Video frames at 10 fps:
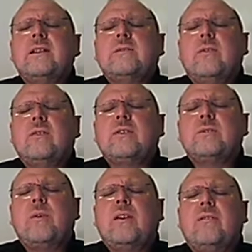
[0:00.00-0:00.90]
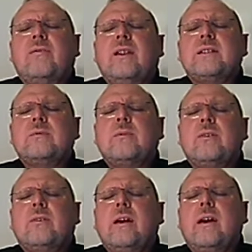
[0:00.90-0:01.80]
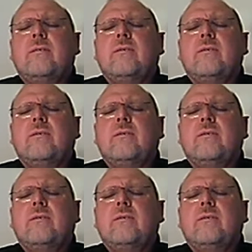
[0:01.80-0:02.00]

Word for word: us with your spirit, fill us with your life,